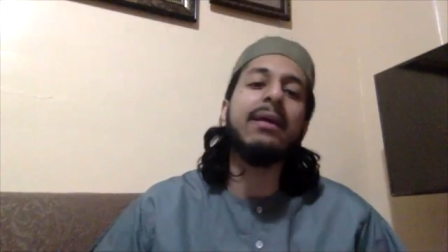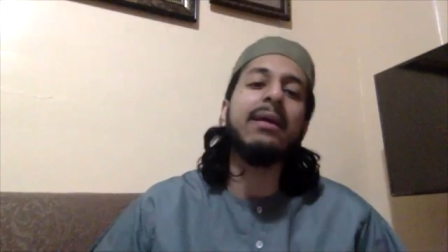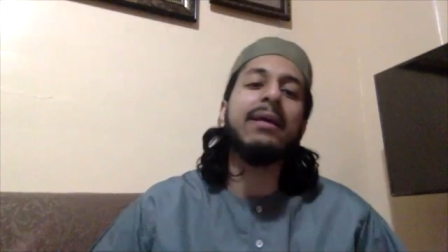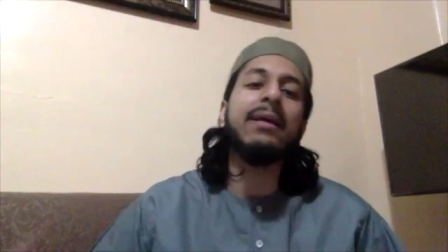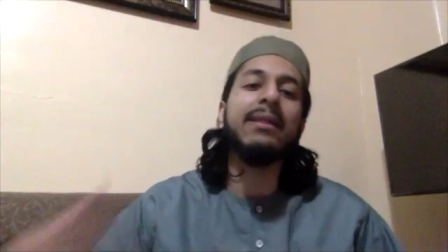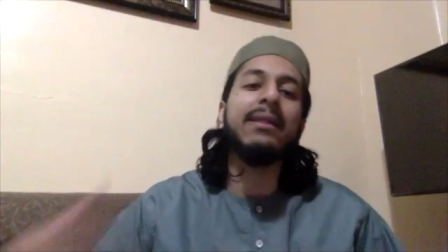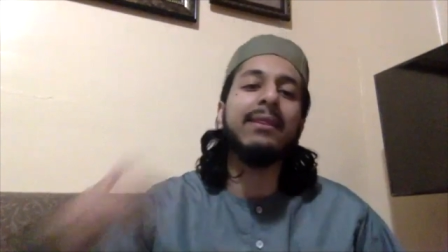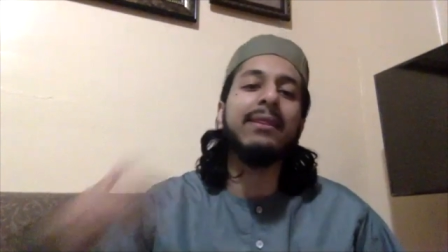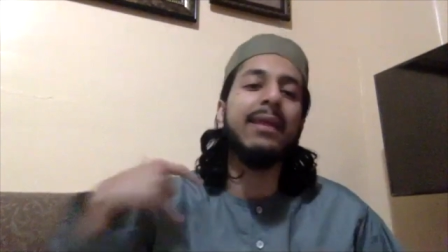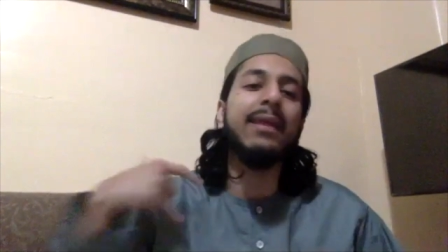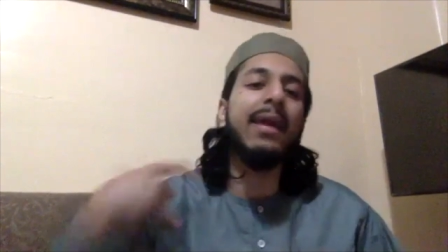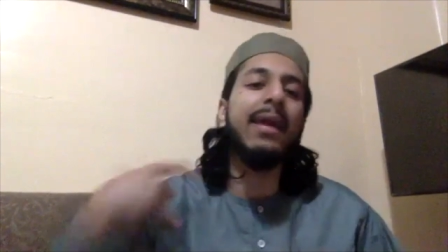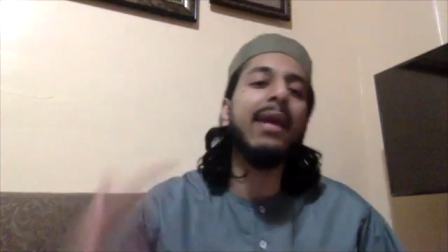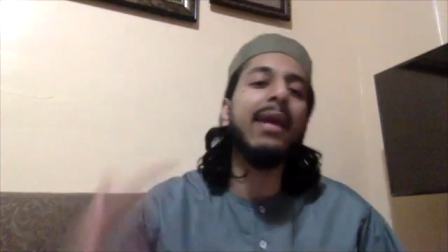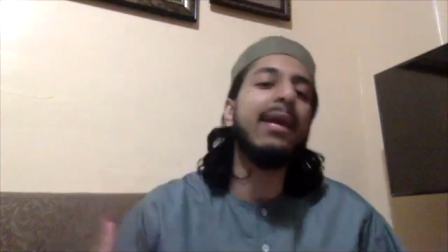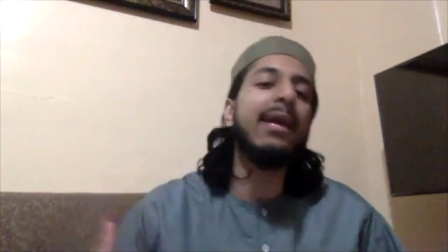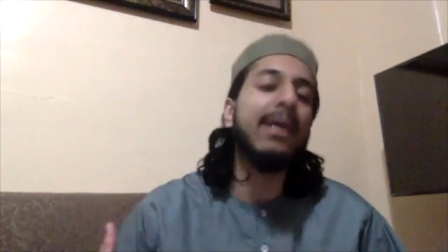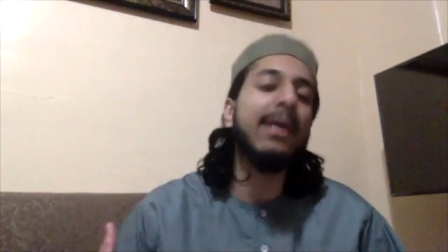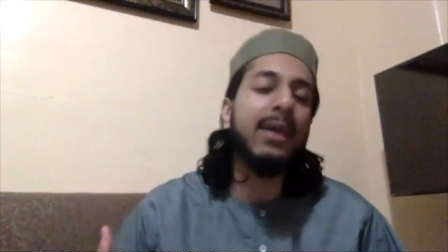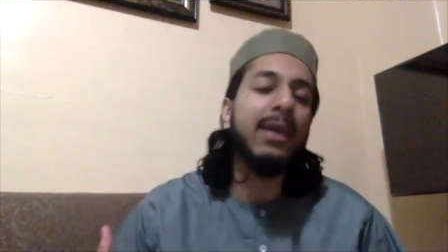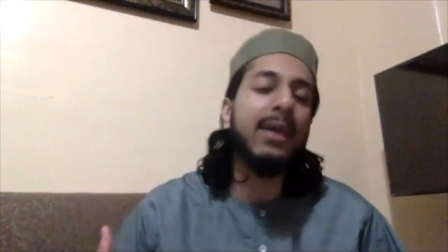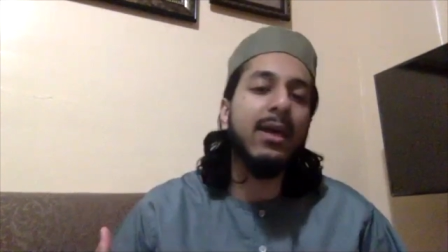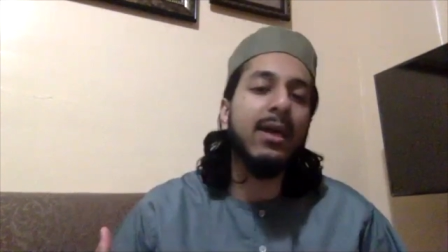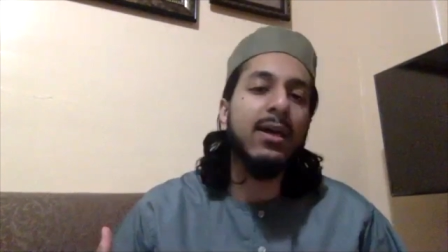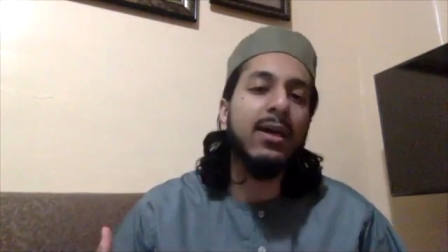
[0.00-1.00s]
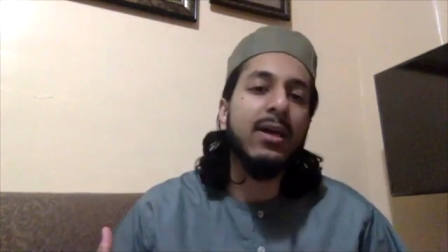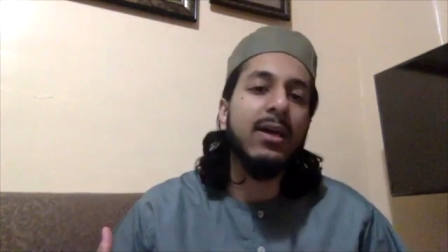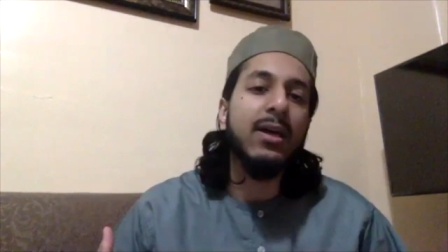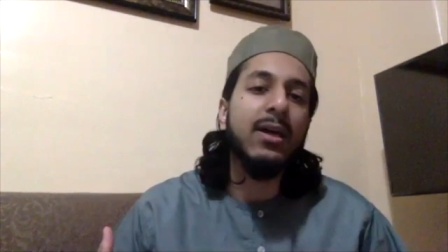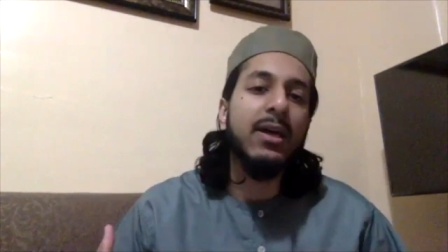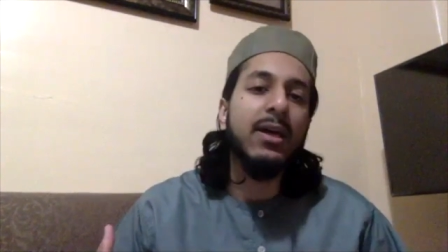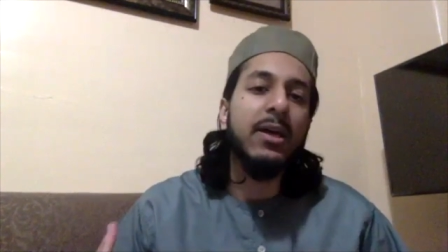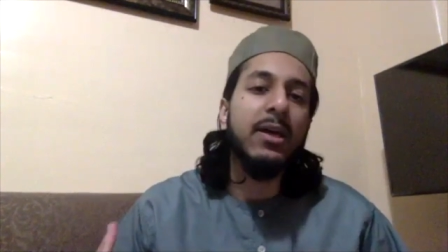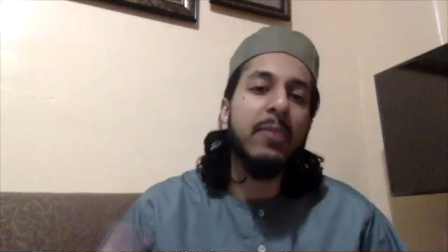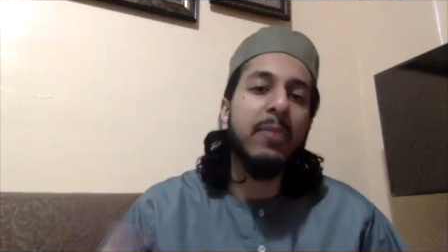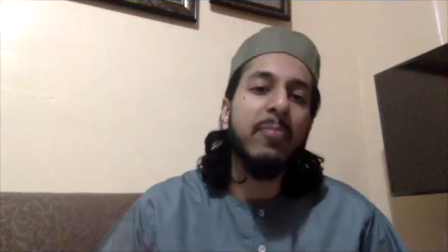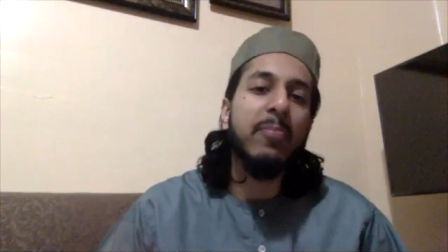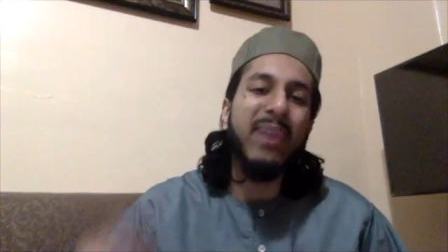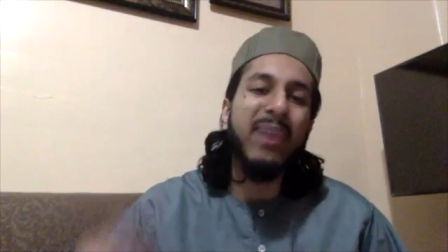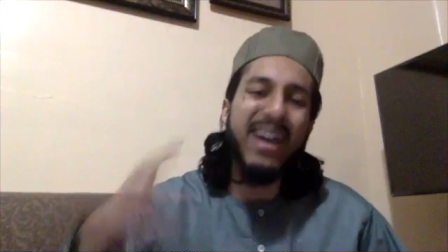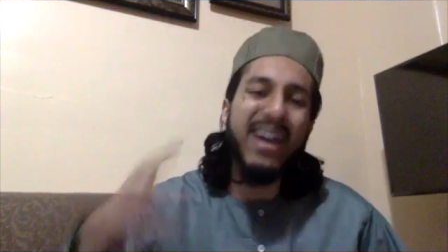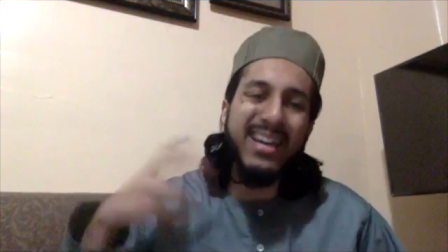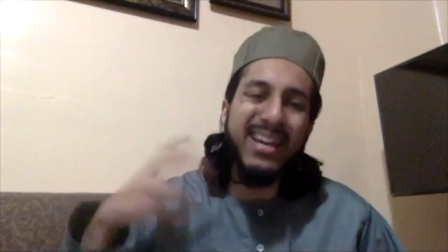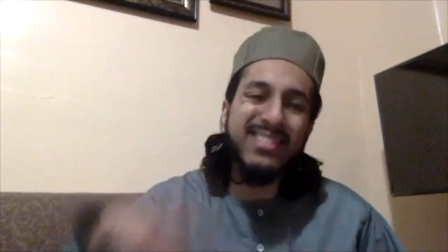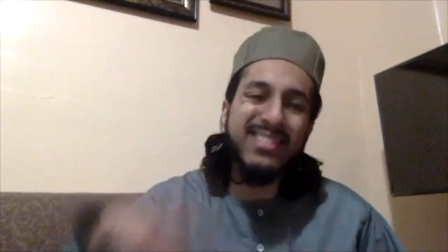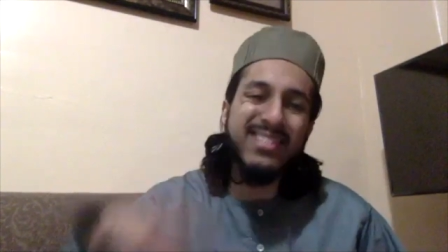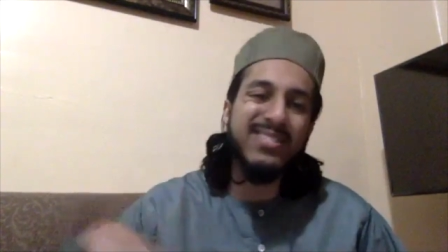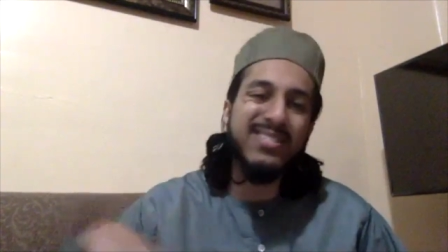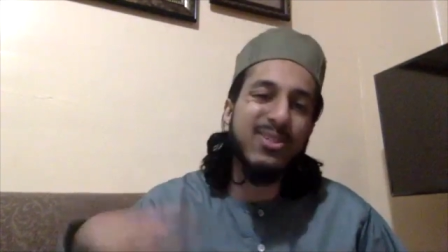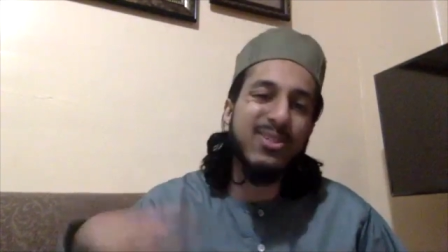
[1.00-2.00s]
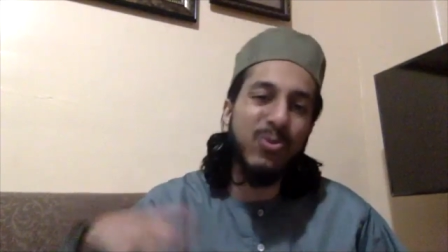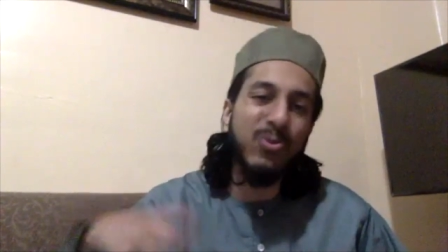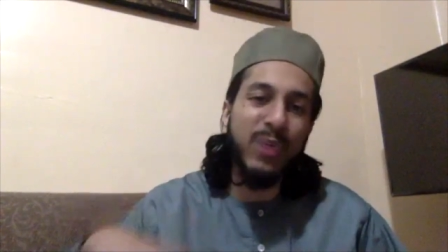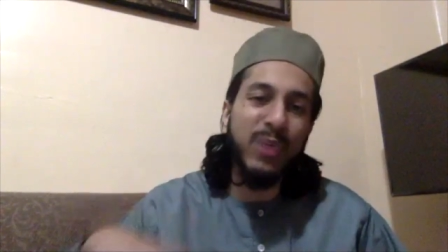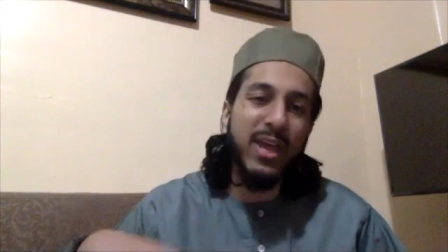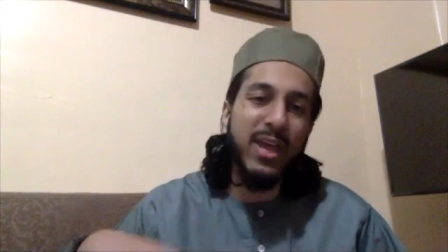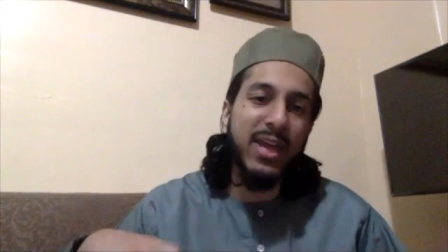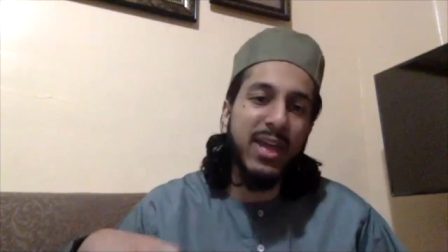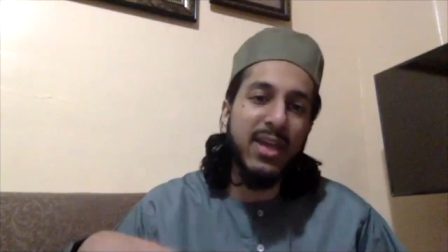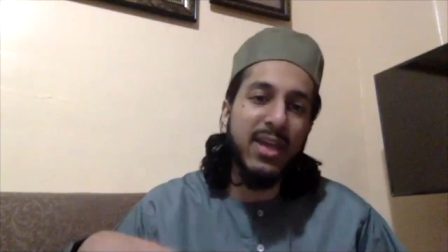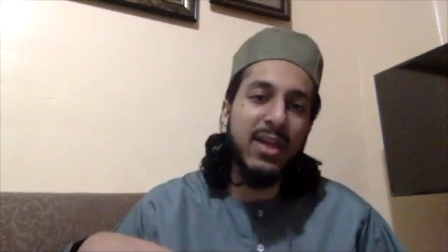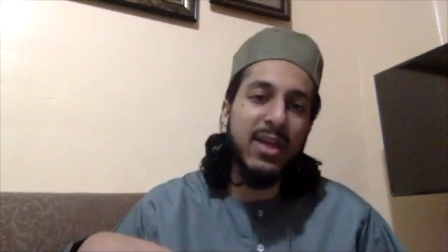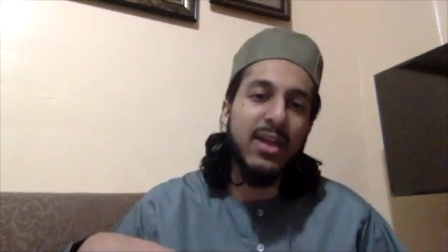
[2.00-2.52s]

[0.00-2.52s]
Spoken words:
they passed away